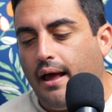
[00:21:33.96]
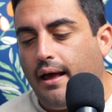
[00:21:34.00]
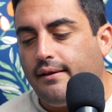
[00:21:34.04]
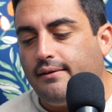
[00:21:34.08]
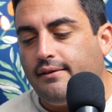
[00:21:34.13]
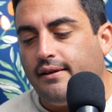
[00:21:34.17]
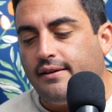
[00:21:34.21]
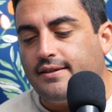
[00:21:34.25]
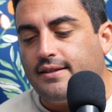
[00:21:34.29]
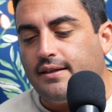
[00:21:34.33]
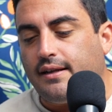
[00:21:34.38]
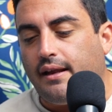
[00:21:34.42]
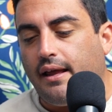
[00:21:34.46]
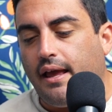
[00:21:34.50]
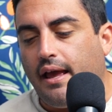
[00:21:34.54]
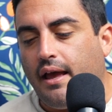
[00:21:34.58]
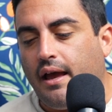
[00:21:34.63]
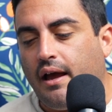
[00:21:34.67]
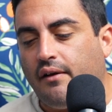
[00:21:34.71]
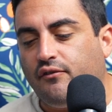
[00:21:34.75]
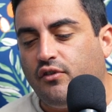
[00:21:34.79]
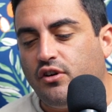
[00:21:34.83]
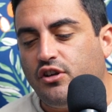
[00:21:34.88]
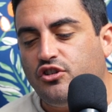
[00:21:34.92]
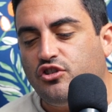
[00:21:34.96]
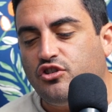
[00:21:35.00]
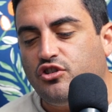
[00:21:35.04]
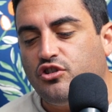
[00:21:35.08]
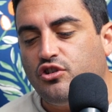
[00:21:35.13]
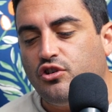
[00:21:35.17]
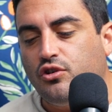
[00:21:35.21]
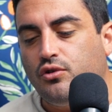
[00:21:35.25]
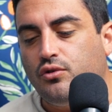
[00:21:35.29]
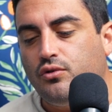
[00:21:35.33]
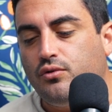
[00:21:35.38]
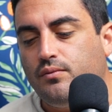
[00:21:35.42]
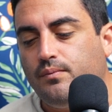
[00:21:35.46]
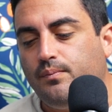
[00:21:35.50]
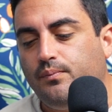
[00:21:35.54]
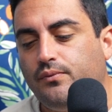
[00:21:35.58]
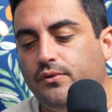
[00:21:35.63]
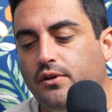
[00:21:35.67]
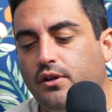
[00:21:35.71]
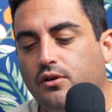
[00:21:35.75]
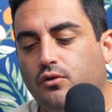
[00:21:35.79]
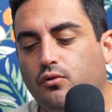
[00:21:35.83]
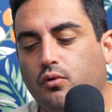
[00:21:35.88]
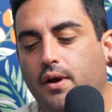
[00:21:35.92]
Listen, every suit,
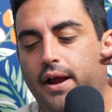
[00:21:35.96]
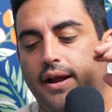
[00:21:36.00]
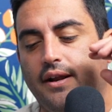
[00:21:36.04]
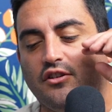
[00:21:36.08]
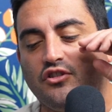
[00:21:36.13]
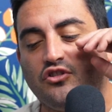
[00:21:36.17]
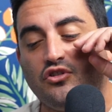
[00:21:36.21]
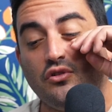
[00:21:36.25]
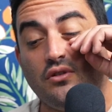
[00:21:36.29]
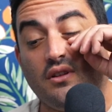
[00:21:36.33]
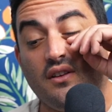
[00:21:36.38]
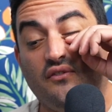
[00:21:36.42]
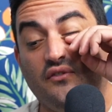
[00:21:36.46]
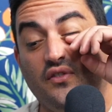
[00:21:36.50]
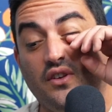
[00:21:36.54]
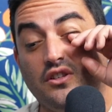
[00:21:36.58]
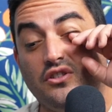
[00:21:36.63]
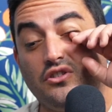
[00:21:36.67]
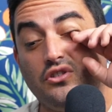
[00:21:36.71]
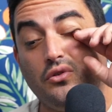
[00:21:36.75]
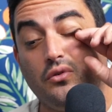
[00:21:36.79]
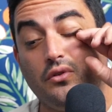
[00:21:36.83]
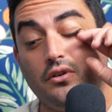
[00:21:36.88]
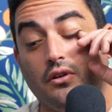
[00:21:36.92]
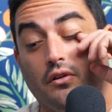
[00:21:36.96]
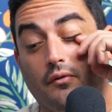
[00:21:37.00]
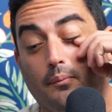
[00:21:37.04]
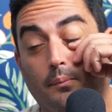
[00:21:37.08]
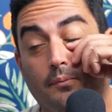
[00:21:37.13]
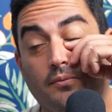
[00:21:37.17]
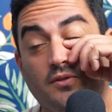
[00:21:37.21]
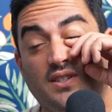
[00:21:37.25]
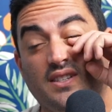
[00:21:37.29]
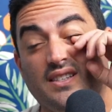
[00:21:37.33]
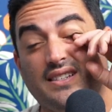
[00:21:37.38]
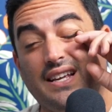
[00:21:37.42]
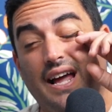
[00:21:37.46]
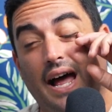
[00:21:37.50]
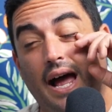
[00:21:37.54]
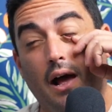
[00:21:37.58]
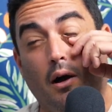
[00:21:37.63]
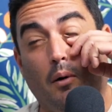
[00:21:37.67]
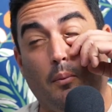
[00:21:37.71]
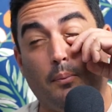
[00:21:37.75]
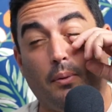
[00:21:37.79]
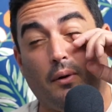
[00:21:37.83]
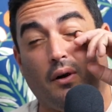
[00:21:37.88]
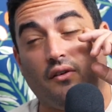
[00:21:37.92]
create a suit that fits you and your
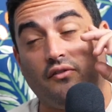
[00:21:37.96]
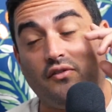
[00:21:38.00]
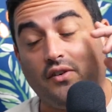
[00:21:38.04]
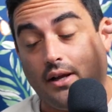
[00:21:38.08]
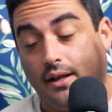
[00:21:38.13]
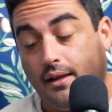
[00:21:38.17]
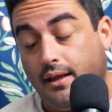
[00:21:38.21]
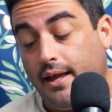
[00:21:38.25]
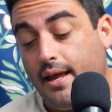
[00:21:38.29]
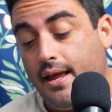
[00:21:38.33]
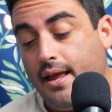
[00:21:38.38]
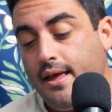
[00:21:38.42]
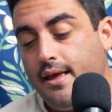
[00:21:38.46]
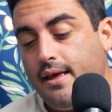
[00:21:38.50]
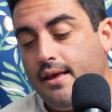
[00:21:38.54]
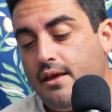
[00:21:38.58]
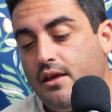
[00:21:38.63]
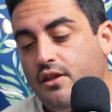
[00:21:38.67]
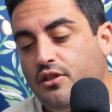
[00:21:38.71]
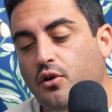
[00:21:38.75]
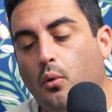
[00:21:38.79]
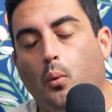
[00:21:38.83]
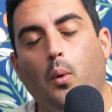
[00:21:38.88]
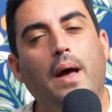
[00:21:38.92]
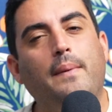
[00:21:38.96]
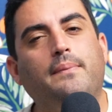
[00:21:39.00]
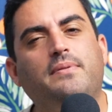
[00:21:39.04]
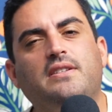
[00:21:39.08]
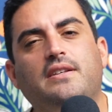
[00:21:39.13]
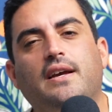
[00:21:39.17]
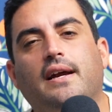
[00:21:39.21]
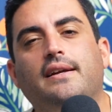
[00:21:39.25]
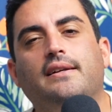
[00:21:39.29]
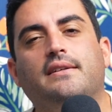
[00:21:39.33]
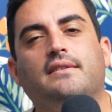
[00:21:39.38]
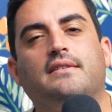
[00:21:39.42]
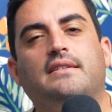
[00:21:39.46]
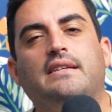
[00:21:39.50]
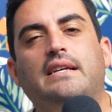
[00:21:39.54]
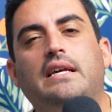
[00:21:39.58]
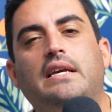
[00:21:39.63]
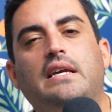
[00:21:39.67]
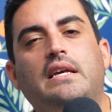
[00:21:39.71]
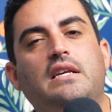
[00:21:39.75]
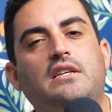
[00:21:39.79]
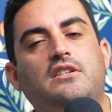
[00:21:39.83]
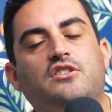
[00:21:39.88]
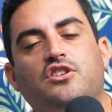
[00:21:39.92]
style perfectly. The website is
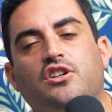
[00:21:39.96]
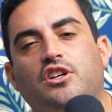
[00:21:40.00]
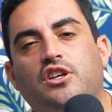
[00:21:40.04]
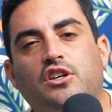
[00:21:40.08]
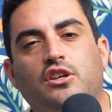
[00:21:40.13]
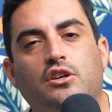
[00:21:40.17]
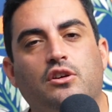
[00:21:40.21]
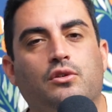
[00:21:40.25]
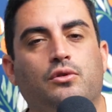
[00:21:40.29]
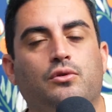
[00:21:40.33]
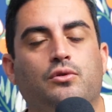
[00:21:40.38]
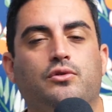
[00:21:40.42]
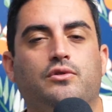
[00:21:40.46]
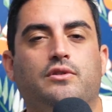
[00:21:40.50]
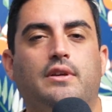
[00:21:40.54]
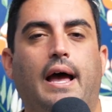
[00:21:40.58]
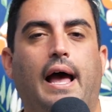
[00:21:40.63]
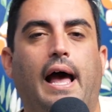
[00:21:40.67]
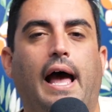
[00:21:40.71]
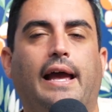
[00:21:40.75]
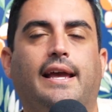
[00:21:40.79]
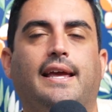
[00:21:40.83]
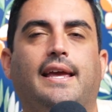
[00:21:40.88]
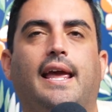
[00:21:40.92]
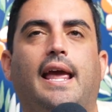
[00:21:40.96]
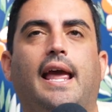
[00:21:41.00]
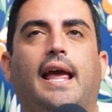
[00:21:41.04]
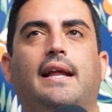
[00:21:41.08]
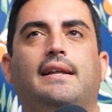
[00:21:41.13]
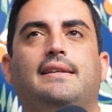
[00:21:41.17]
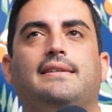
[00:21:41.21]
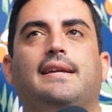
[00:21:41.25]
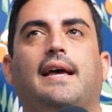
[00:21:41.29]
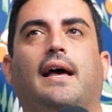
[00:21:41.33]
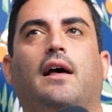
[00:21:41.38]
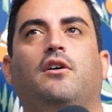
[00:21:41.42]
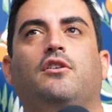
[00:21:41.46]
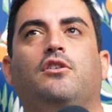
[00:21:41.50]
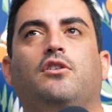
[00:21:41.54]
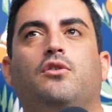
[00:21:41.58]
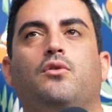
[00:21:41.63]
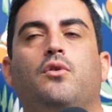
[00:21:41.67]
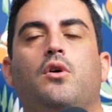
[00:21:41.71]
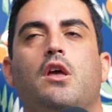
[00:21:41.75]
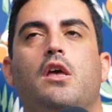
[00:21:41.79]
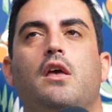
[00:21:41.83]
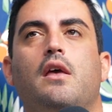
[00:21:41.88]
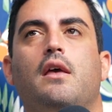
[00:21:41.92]
easy to use. I can't tell
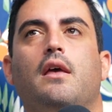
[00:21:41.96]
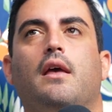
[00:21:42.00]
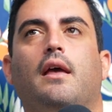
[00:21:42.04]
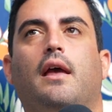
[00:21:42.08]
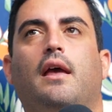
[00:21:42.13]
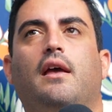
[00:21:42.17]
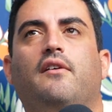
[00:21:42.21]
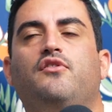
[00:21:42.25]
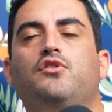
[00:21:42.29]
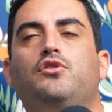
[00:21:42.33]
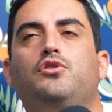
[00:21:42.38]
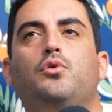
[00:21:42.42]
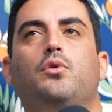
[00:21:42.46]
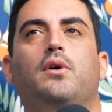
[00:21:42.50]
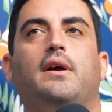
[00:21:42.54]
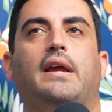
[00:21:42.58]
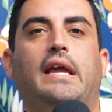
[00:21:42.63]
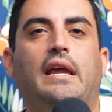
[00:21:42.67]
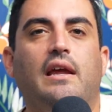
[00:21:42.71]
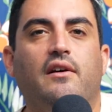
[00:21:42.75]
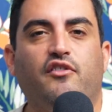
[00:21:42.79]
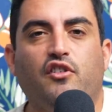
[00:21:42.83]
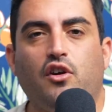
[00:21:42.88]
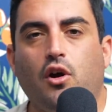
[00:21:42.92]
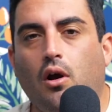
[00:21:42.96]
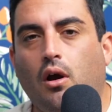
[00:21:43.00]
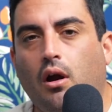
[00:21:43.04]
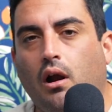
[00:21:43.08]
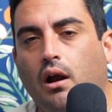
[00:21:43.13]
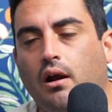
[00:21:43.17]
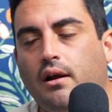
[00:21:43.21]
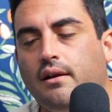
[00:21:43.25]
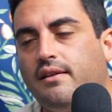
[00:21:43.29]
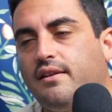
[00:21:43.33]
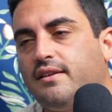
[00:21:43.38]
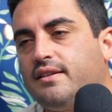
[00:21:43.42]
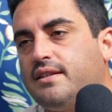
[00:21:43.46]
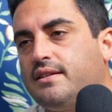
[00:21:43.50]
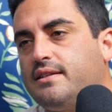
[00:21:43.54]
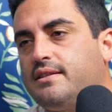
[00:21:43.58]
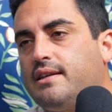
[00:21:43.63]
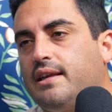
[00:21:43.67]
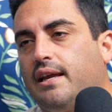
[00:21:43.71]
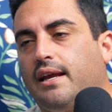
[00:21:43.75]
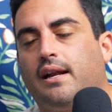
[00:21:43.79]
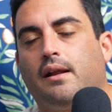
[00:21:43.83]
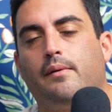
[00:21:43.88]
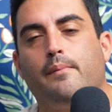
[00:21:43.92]
you, if you do a gift card, this is
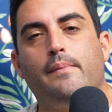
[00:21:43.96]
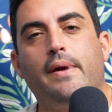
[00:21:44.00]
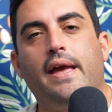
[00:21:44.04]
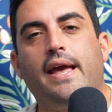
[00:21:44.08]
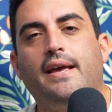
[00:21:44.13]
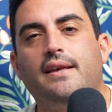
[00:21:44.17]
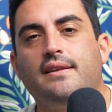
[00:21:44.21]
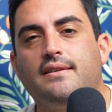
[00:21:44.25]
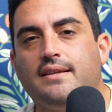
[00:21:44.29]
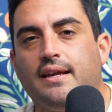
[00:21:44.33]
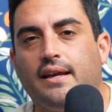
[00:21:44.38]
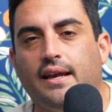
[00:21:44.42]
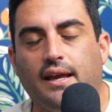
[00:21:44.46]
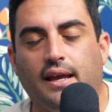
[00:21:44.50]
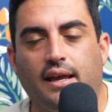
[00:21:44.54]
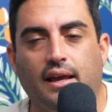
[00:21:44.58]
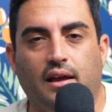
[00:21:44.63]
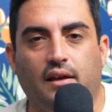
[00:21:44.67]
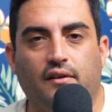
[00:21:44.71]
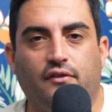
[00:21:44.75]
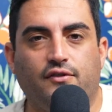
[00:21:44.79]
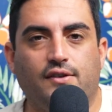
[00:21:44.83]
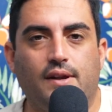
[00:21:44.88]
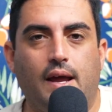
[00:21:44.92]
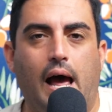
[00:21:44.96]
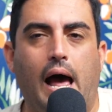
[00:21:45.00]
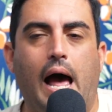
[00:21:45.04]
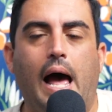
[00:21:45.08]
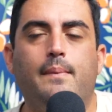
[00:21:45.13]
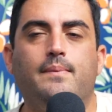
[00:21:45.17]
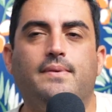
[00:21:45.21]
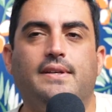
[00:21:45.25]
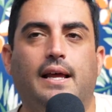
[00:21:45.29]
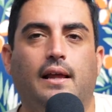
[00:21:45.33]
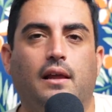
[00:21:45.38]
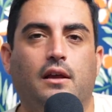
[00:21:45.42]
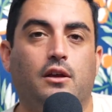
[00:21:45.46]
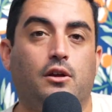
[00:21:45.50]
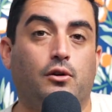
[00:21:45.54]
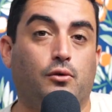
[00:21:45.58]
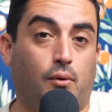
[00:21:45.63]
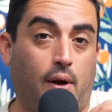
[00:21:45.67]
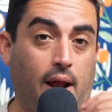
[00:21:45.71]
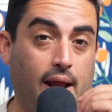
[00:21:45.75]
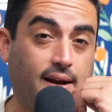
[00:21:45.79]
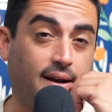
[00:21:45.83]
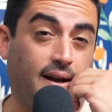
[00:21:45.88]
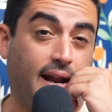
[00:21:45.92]
like an amazing gift. I'm telling you
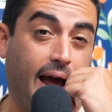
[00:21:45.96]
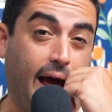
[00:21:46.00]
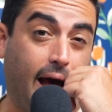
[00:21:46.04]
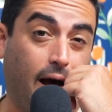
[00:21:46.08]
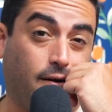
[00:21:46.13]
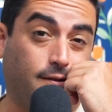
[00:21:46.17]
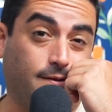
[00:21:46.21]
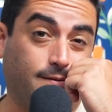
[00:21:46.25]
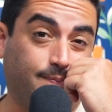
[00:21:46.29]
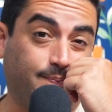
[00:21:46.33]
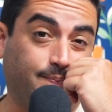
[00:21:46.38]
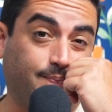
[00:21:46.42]
right now,